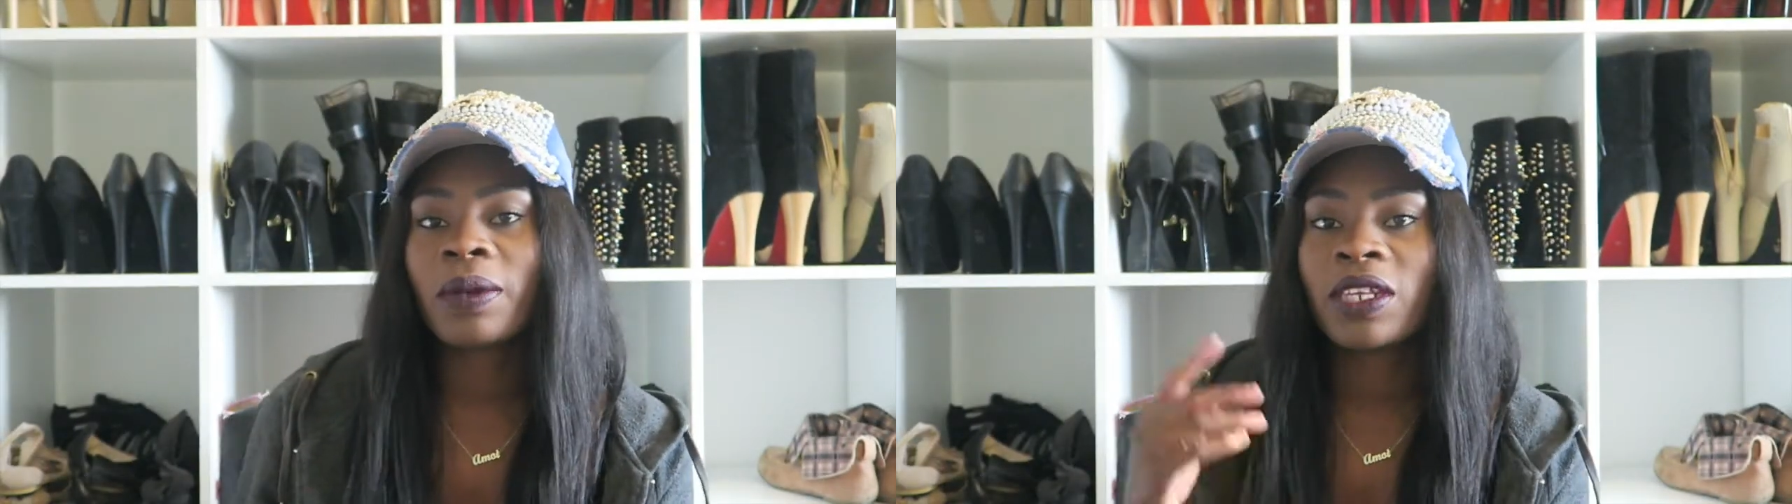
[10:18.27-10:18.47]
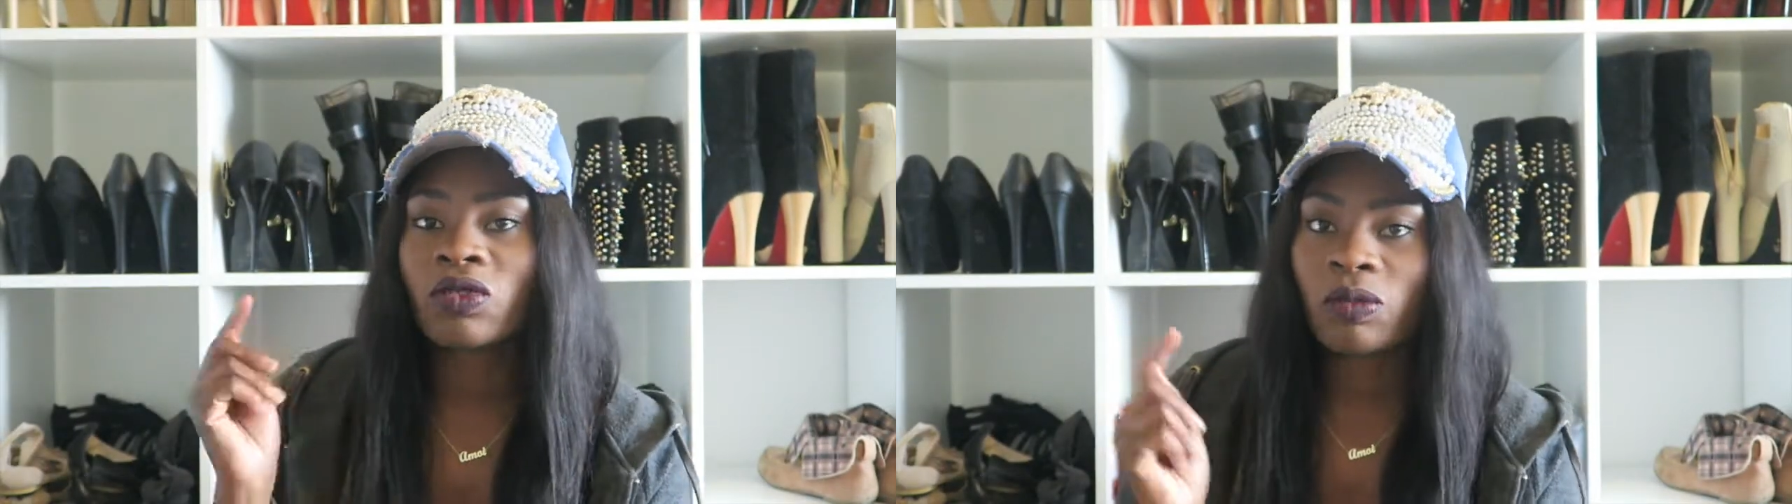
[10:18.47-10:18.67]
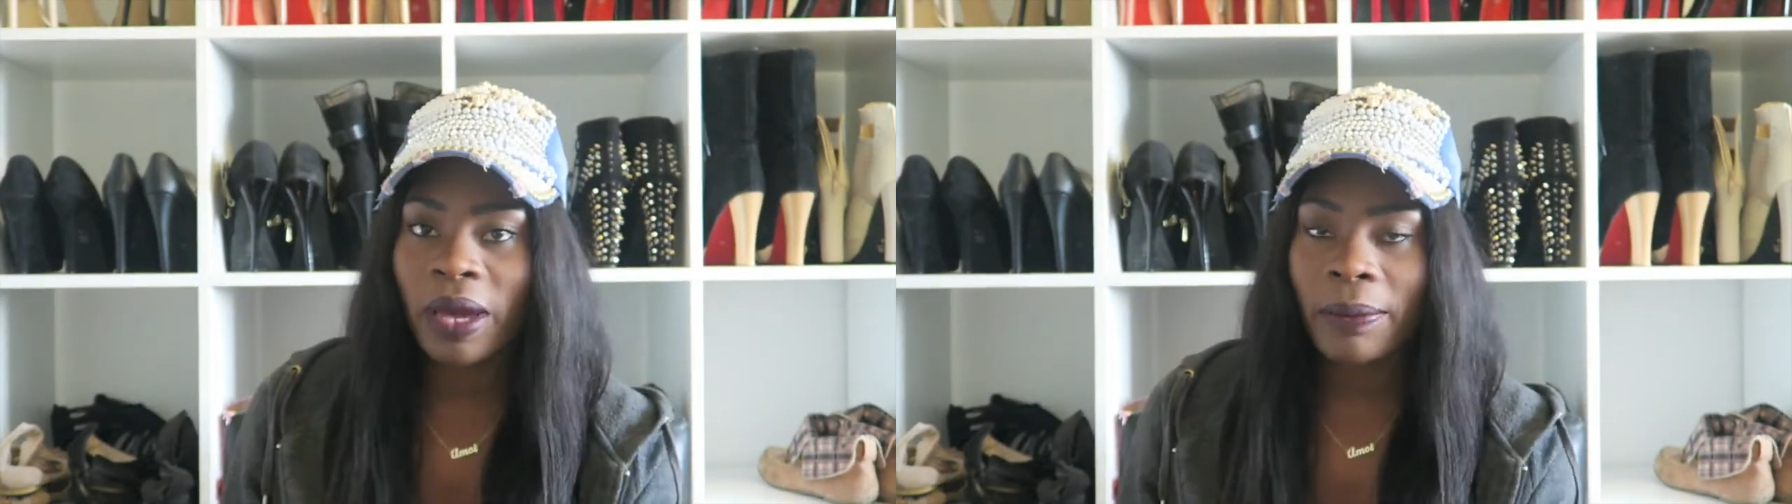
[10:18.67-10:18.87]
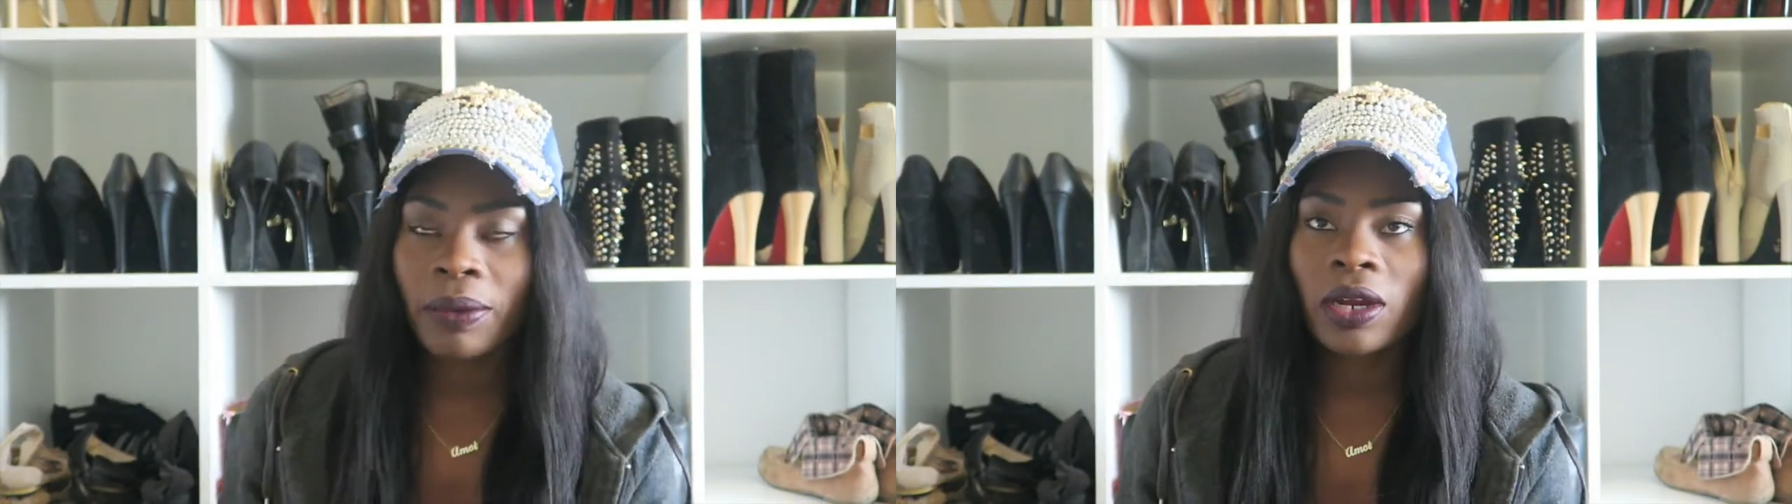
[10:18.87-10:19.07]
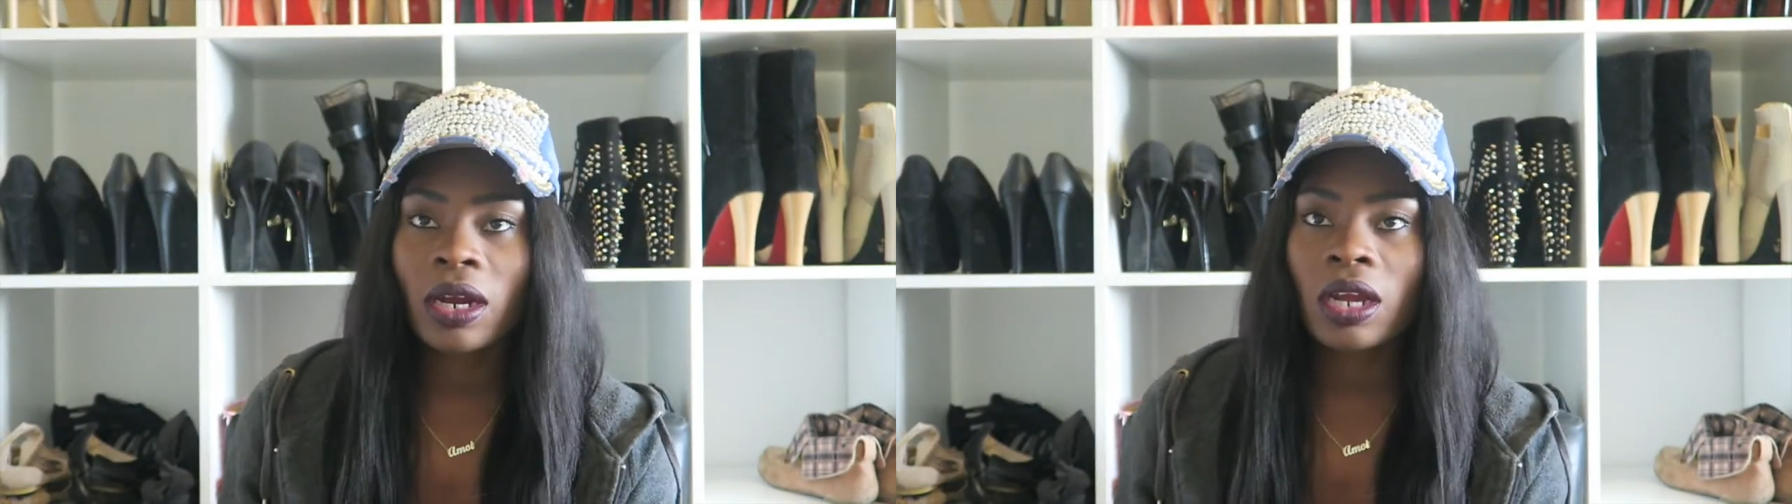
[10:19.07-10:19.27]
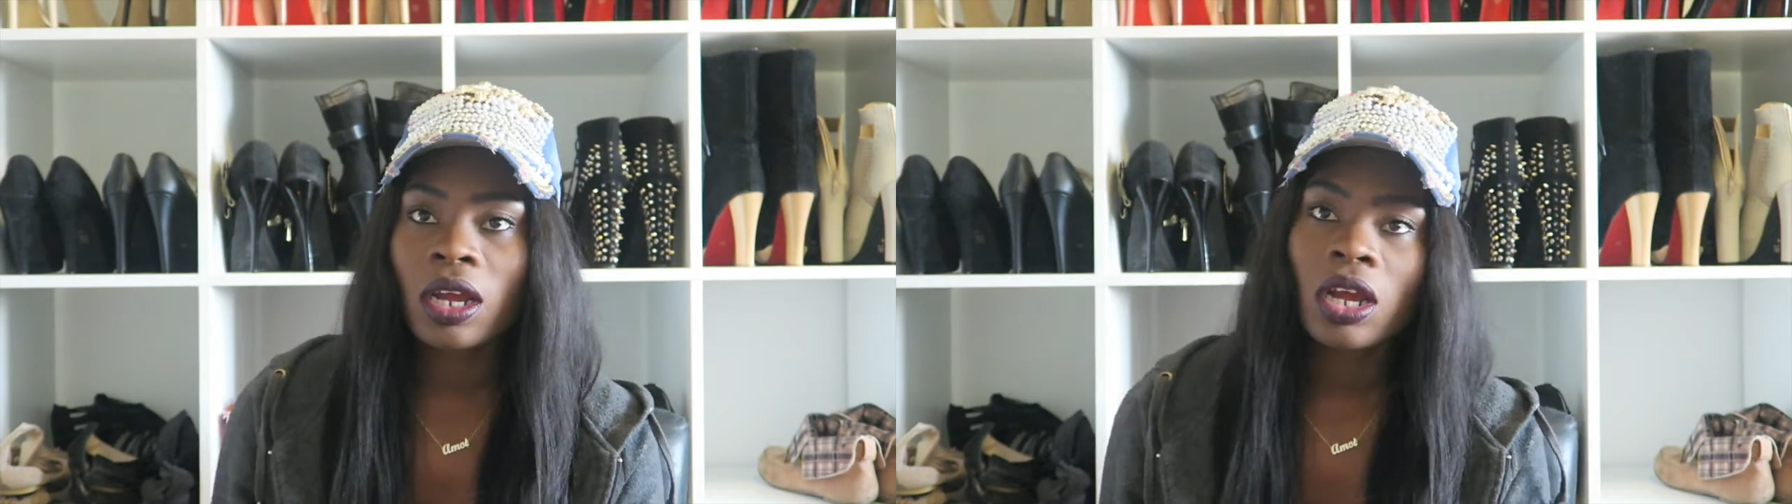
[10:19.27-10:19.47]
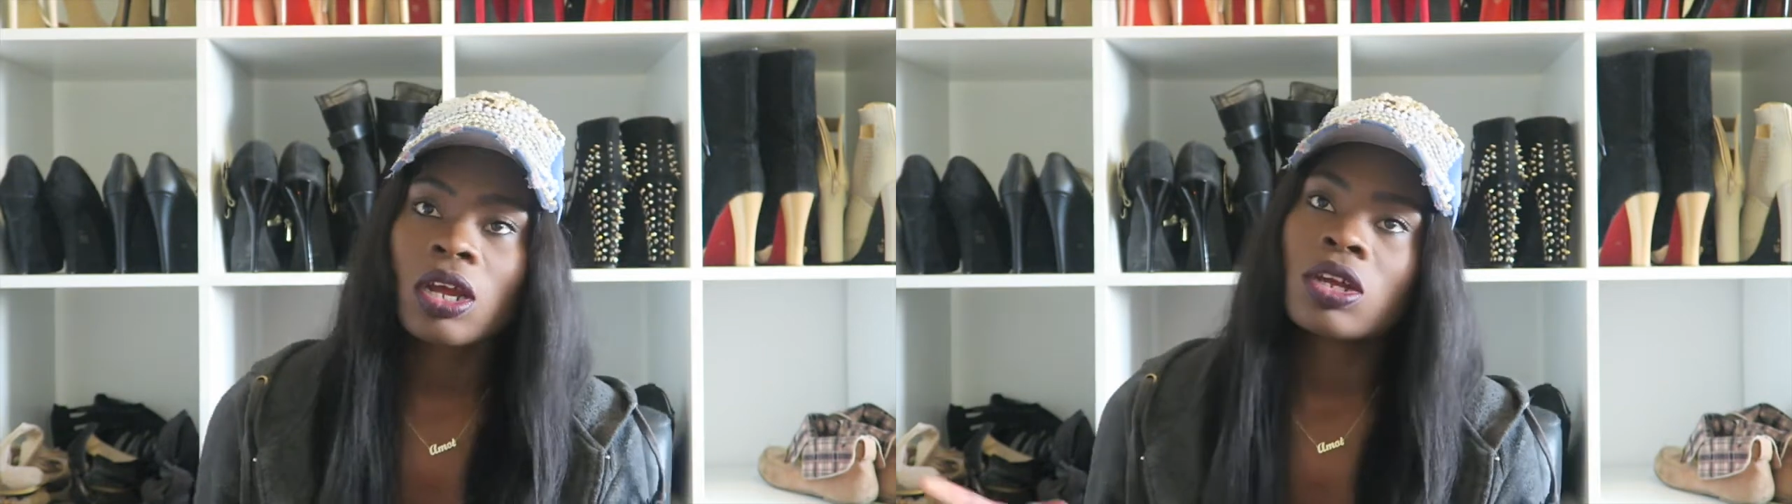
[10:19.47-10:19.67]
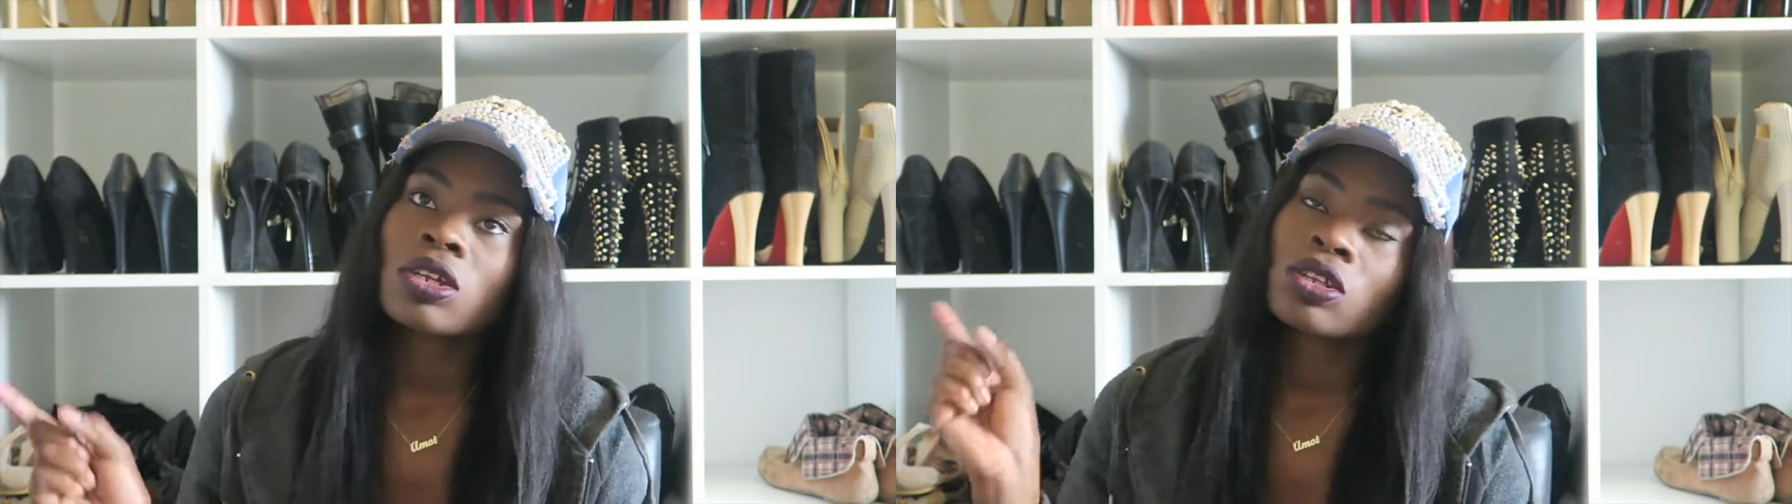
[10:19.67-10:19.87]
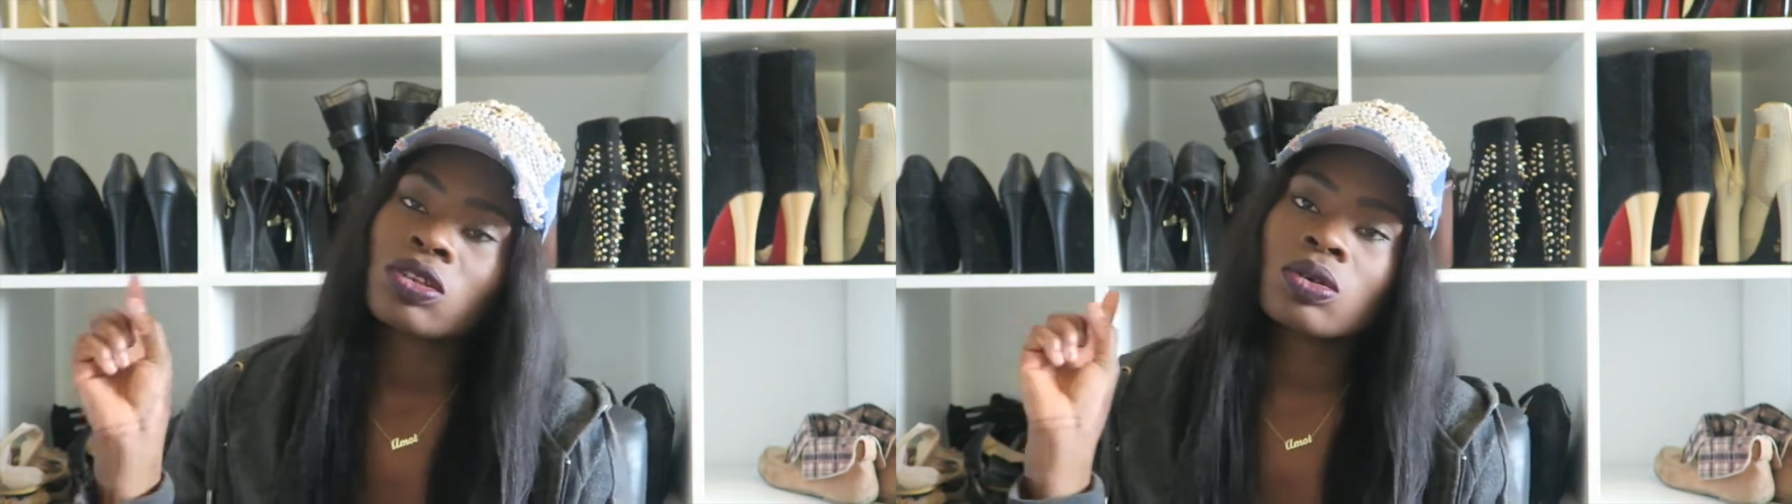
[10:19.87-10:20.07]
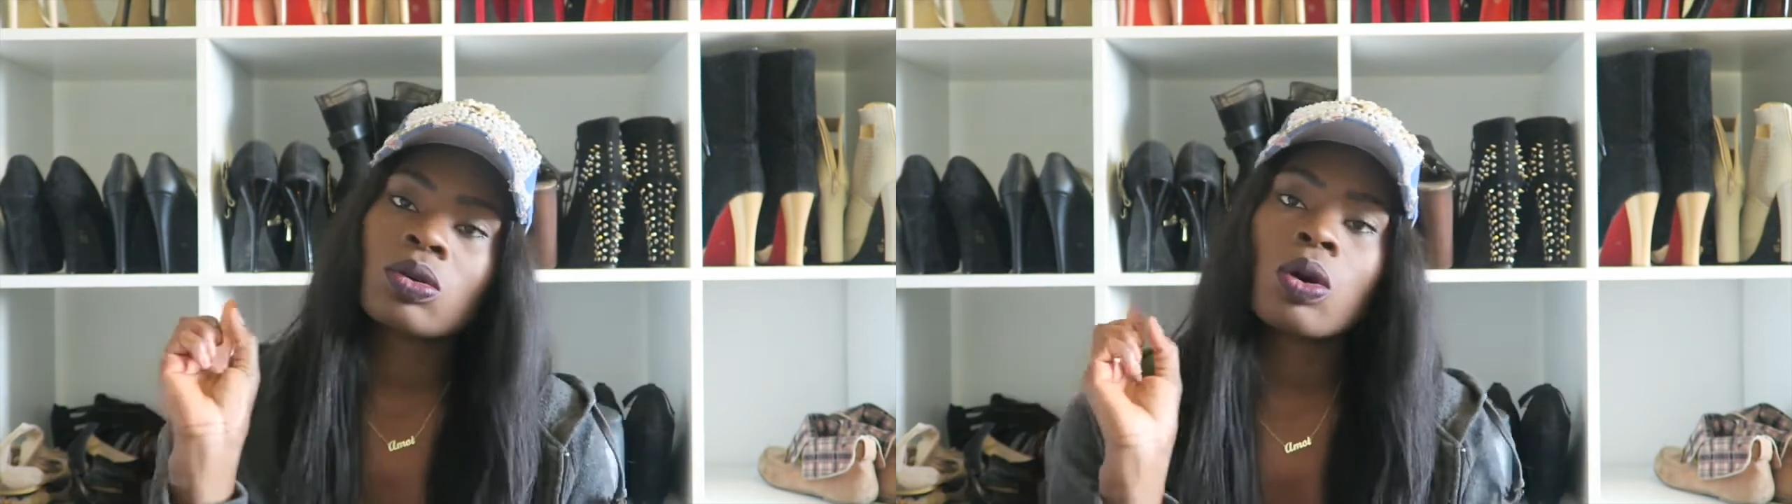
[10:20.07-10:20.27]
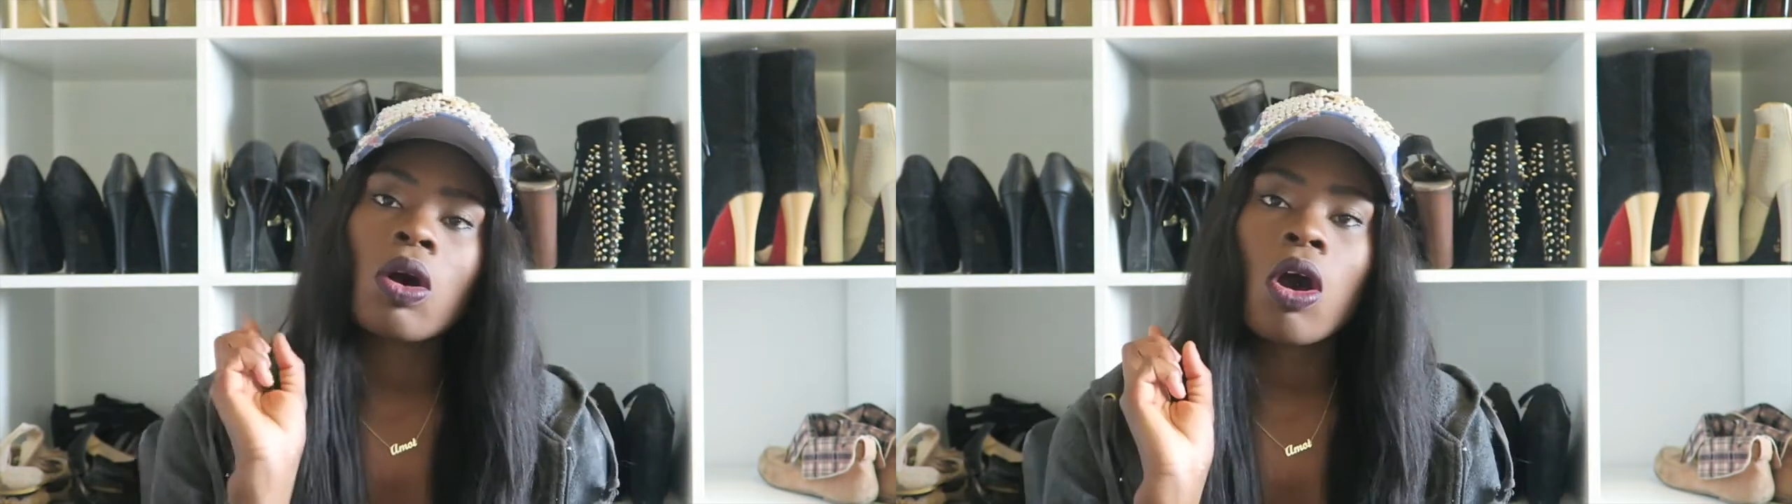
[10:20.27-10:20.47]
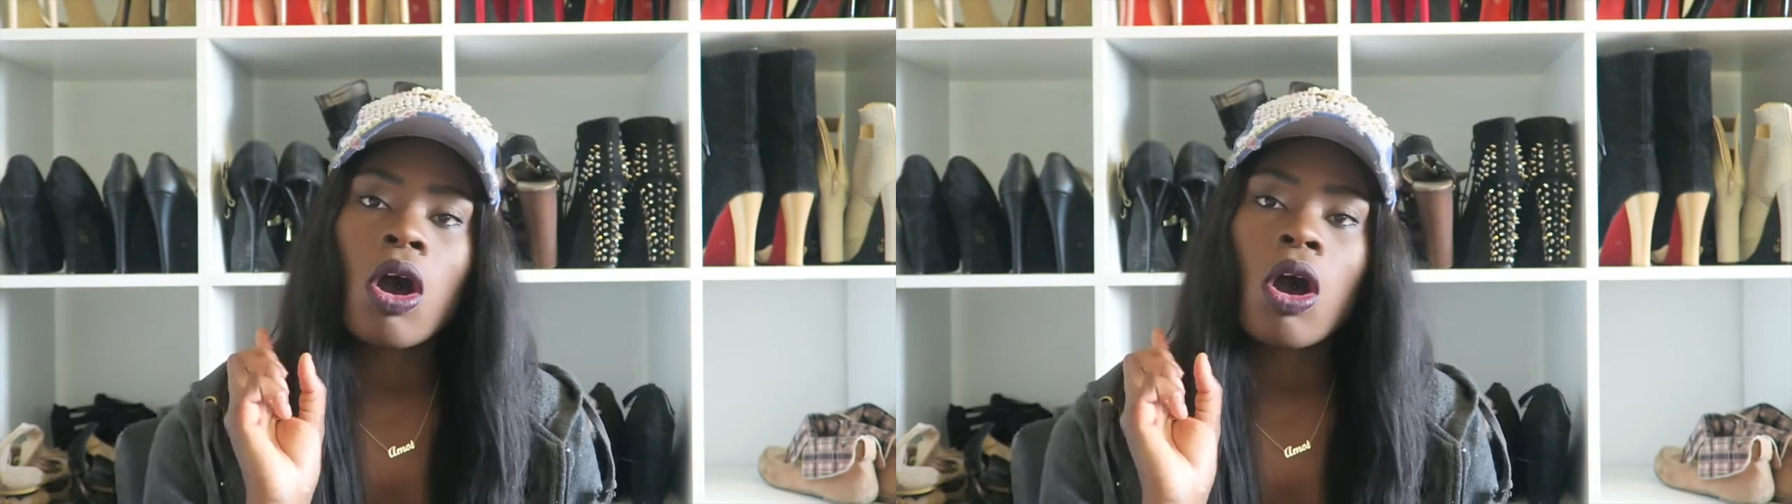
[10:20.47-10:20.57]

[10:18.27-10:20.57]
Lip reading: Please remember to